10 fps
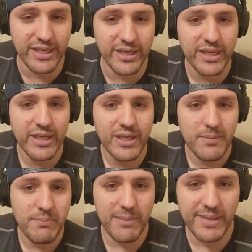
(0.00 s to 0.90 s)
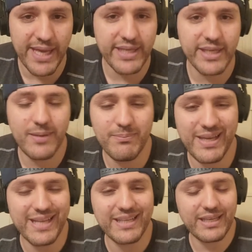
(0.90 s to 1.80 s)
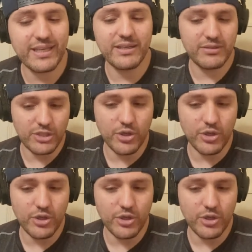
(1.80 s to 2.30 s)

And maybe I can come back and,